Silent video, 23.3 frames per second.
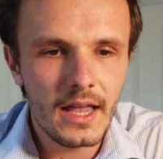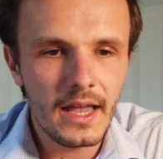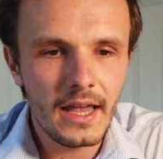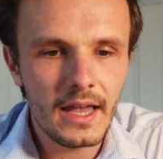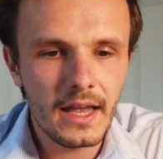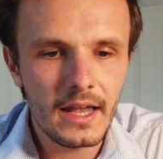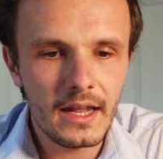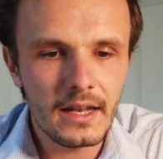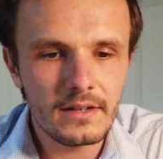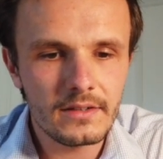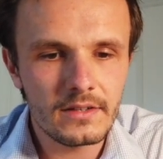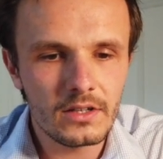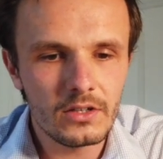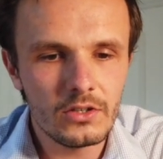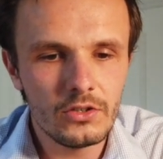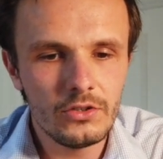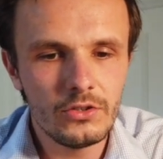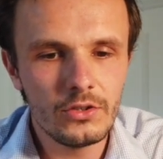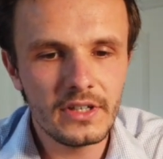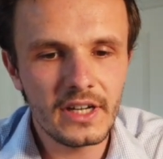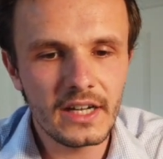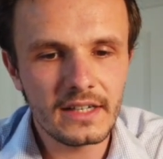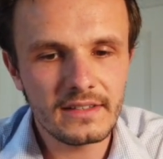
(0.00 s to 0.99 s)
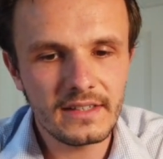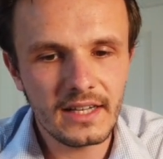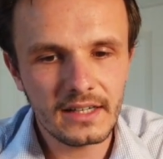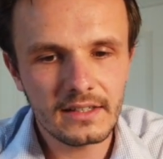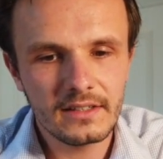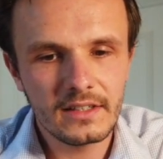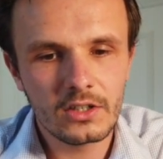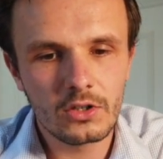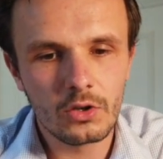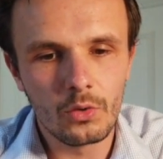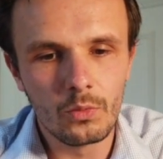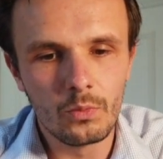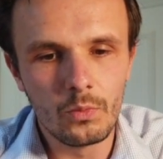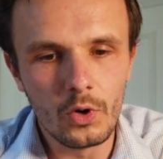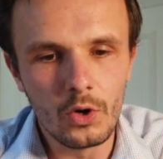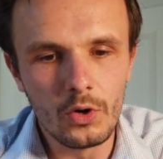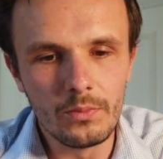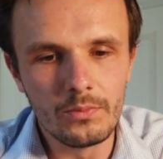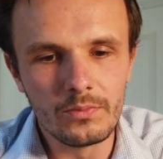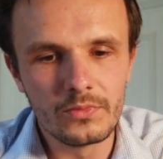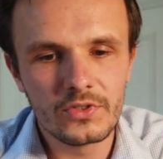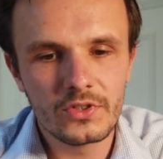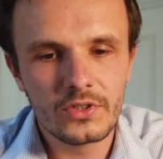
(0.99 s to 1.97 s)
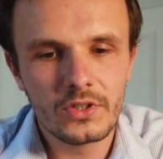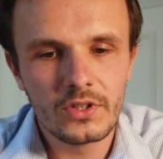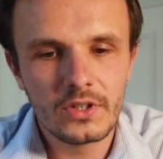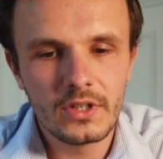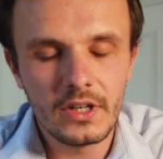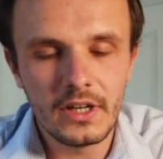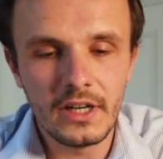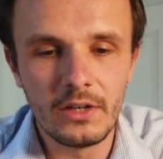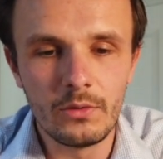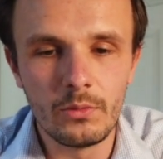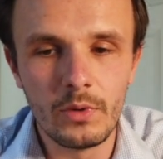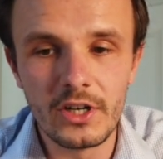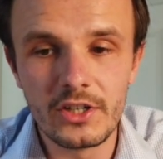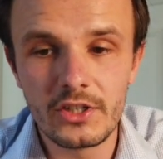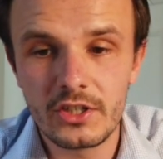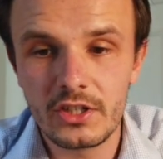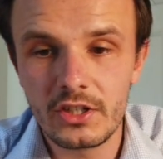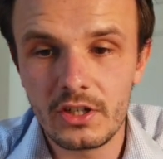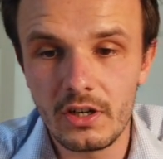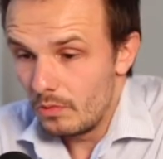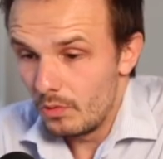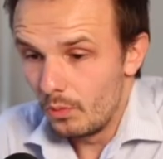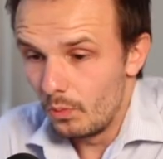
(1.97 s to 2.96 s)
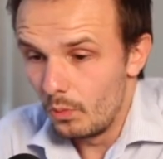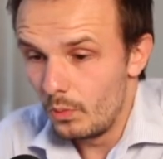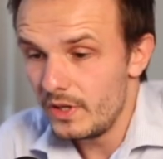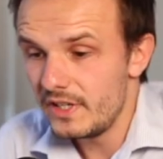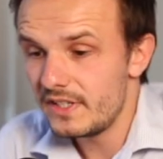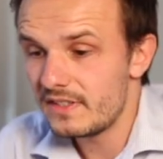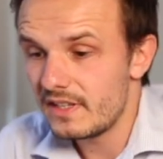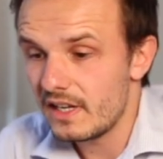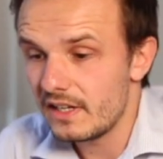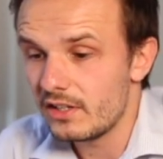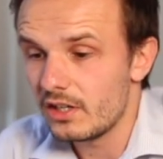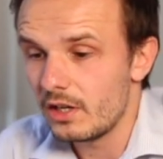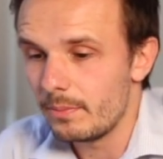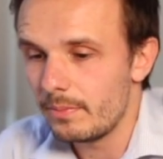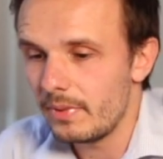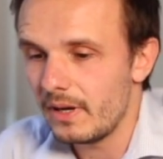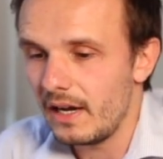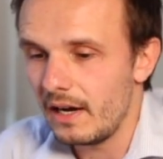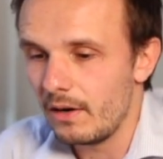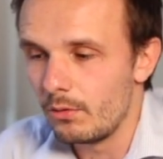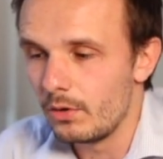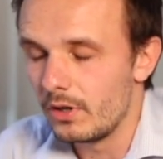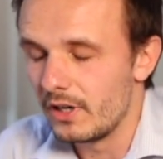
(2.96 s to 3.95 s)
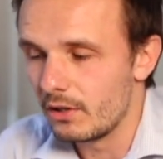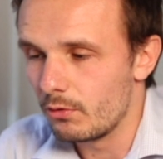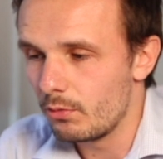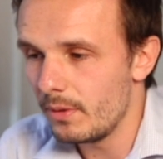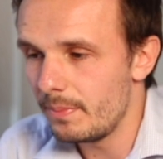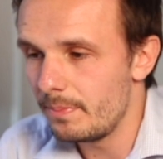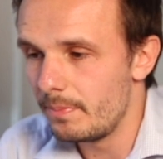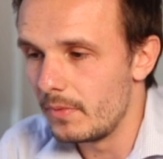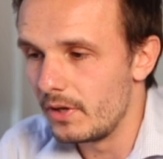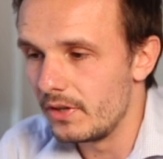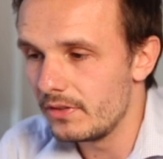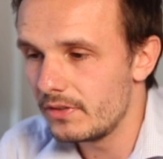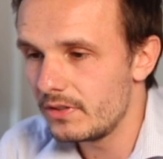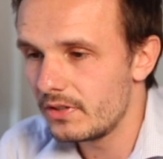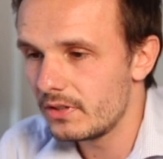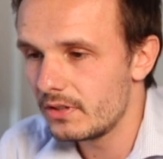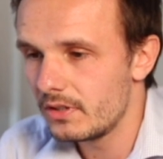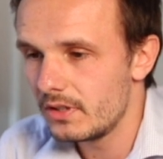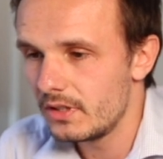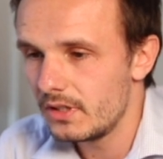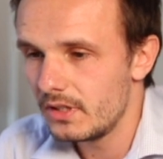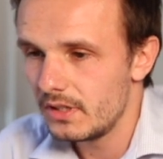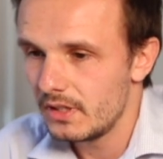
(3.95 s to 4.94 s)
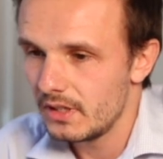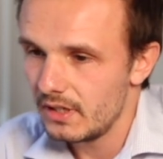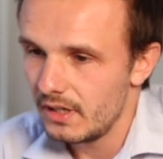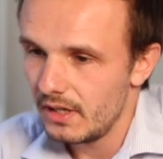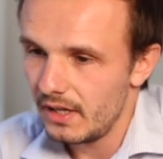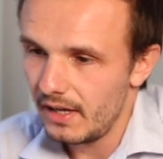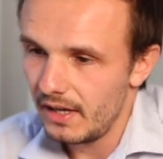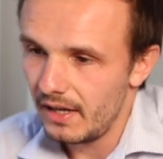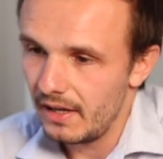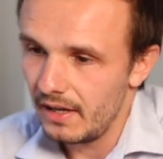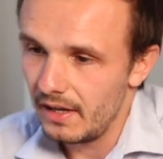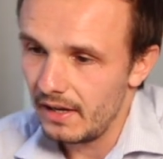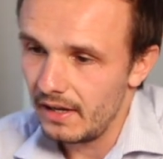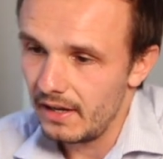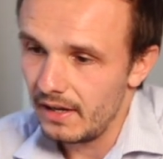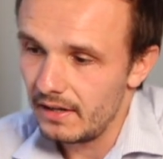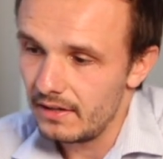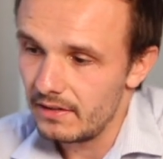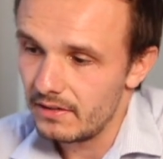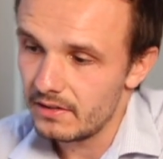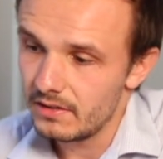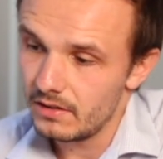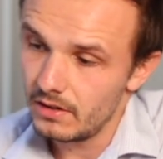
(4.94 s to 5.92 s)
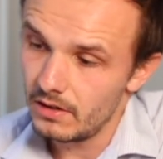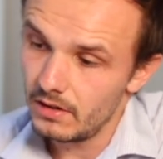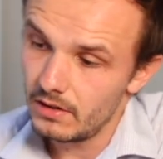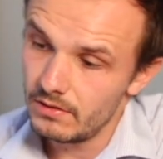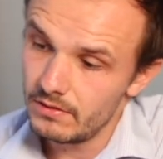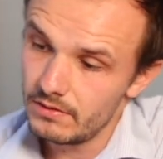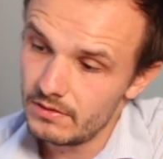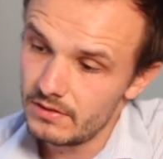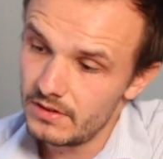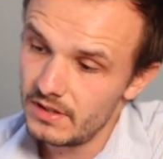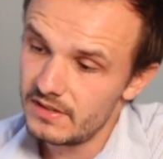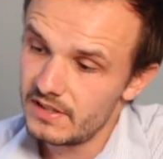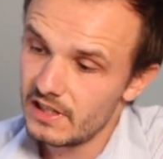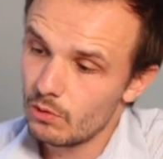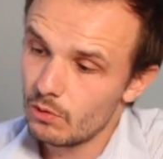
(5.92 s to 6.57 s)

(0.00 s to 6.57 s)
And you get technical rooms in which we set up our equipment, and this